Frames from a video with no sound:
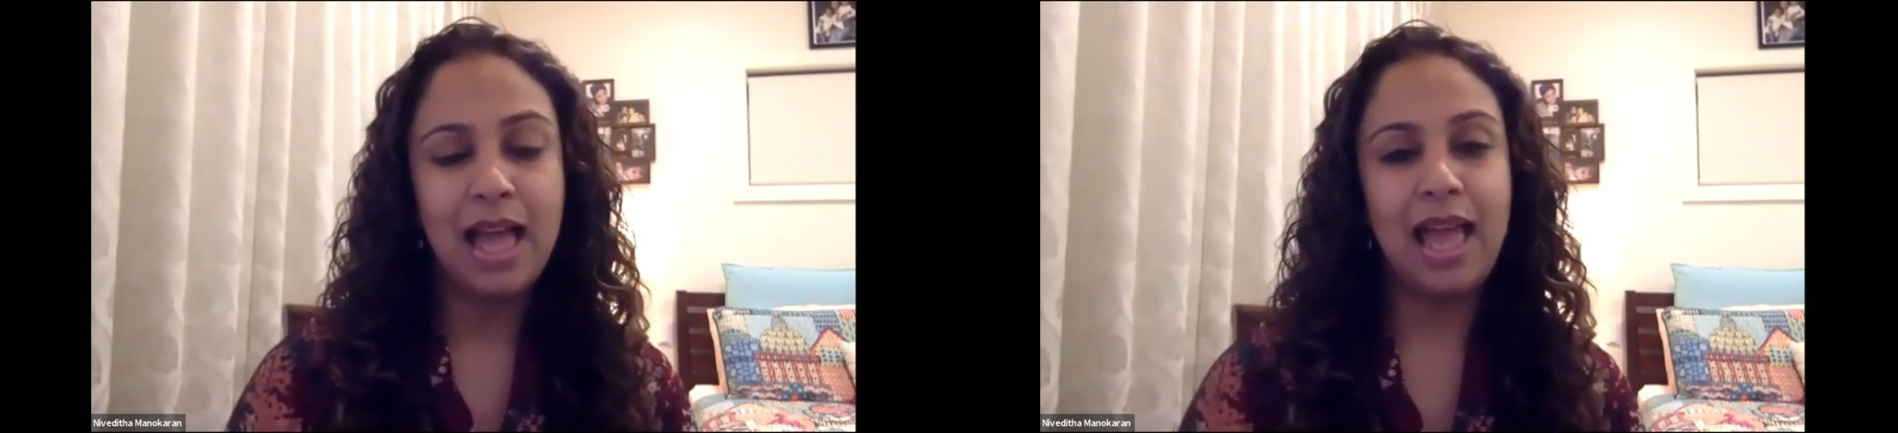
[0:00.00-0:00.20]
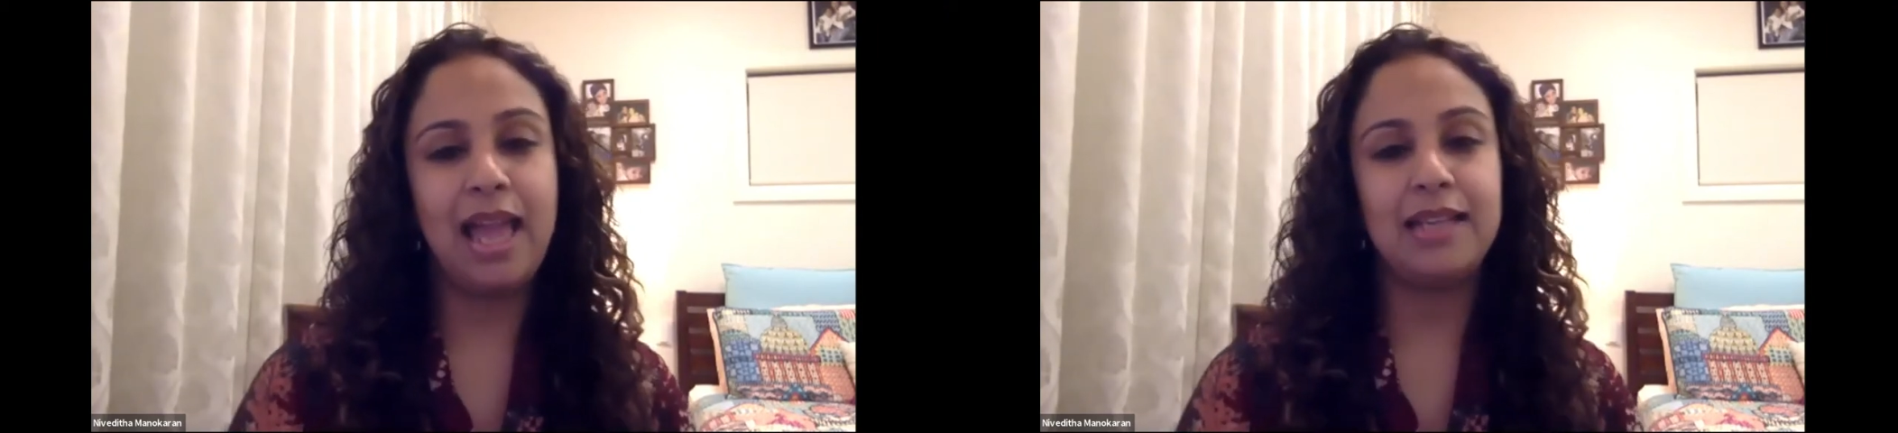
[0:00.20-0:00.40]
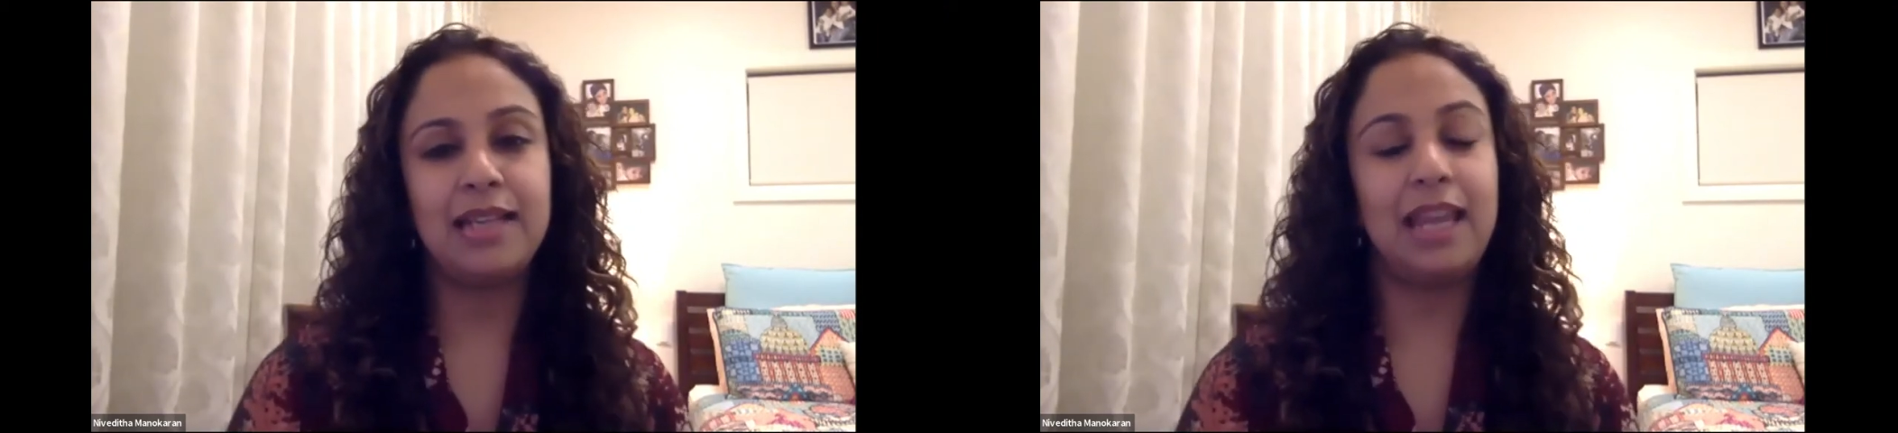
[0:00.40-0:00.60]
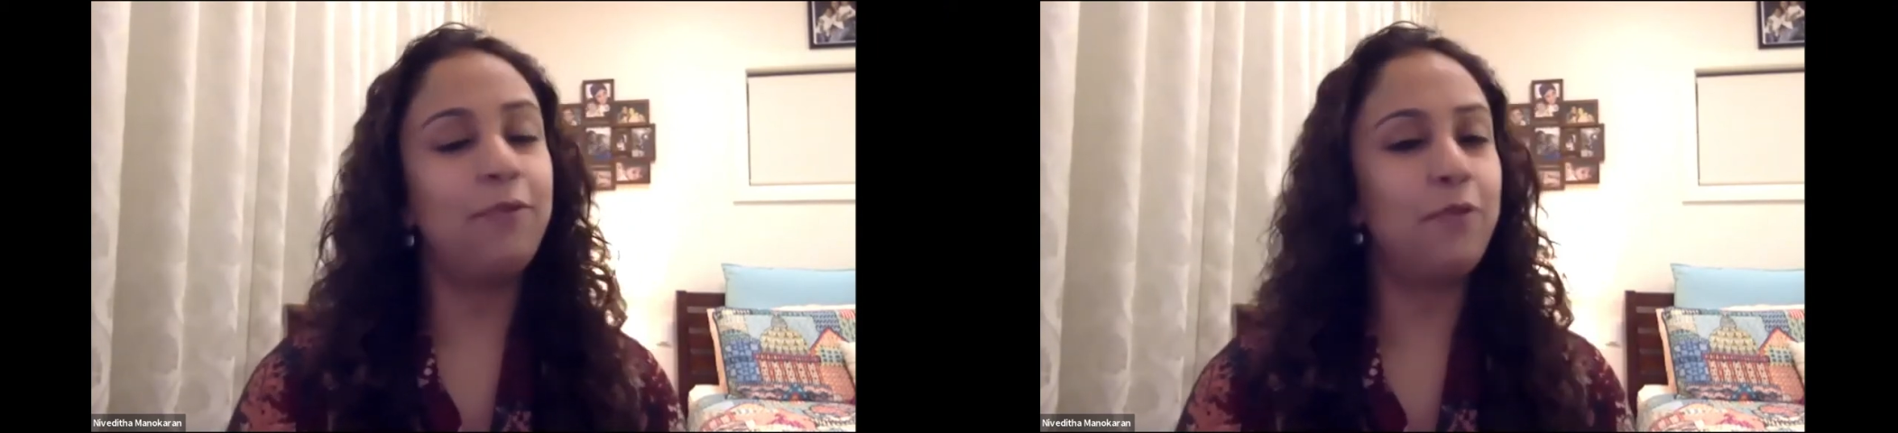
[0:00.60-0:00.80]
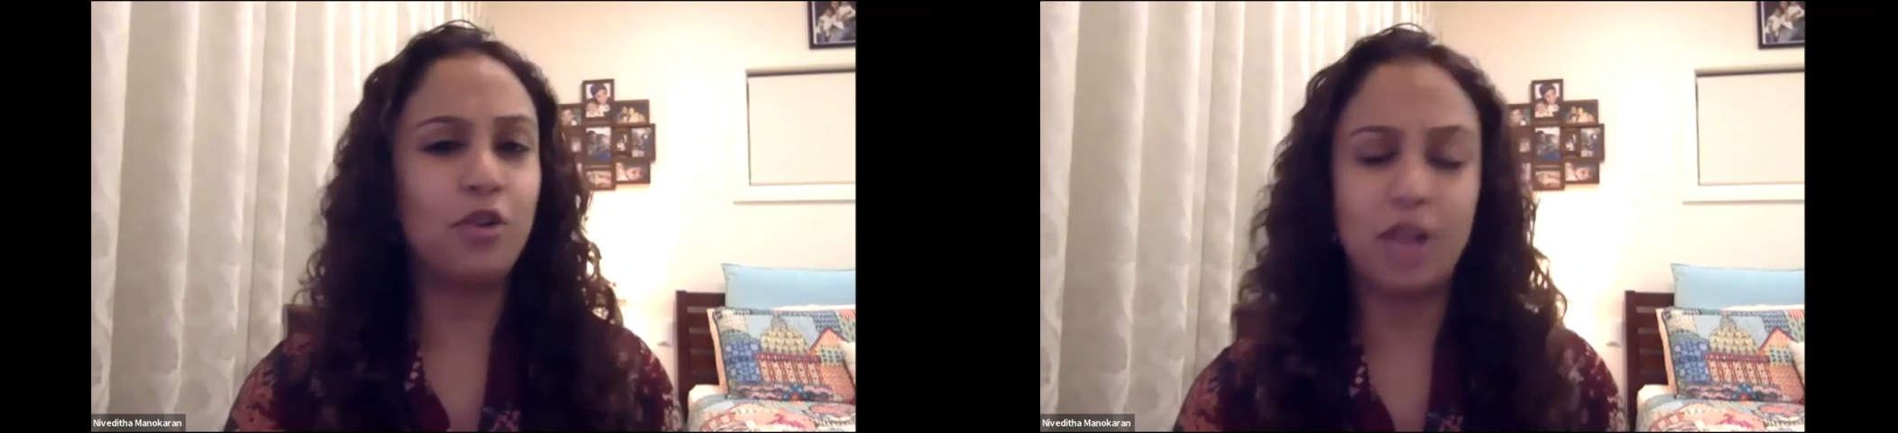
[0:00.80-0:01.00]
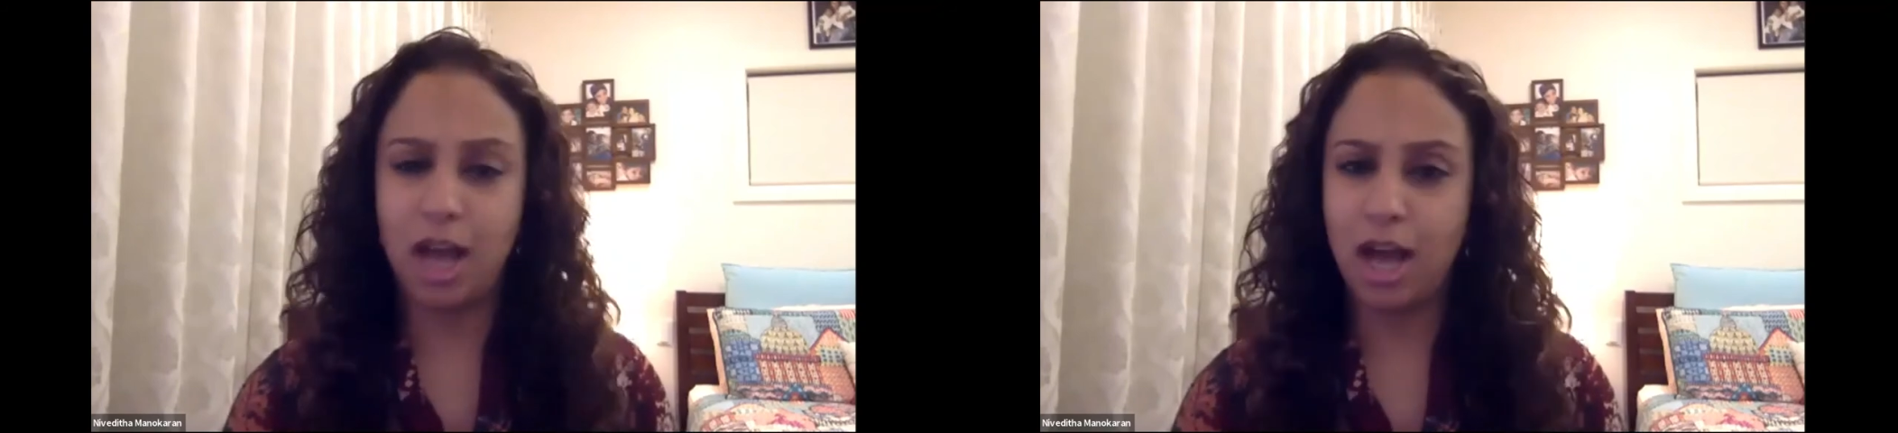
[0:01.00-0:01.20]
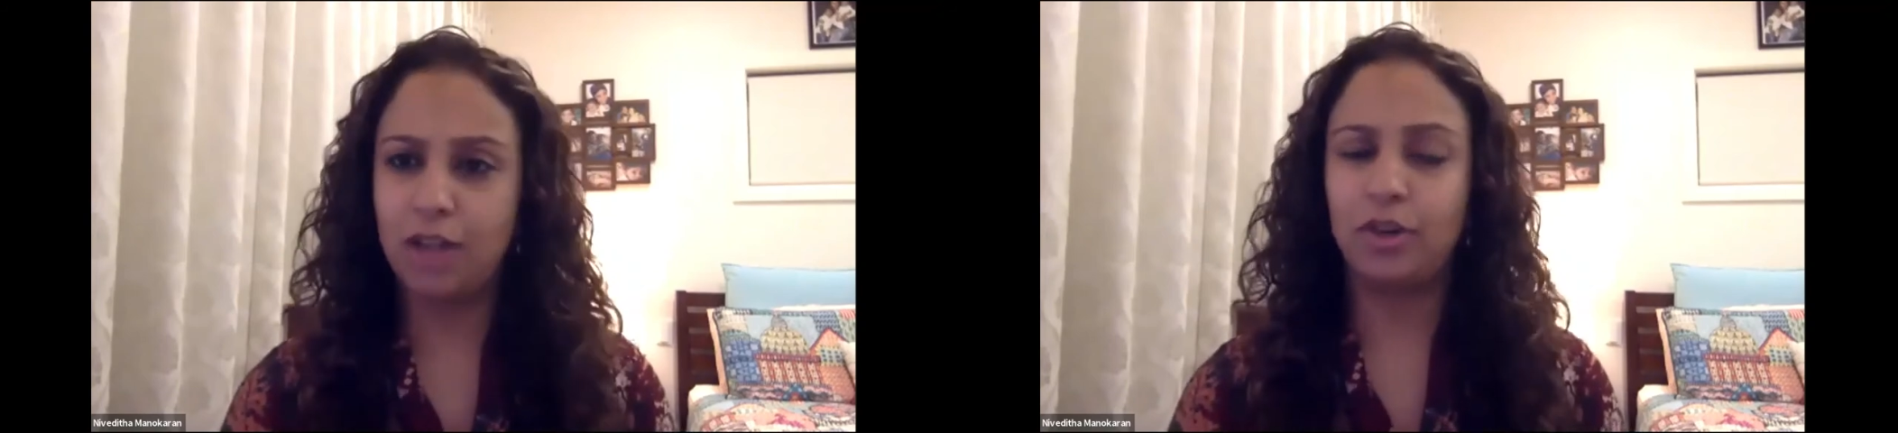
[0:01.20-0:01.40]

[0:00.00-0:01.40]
And if you're not,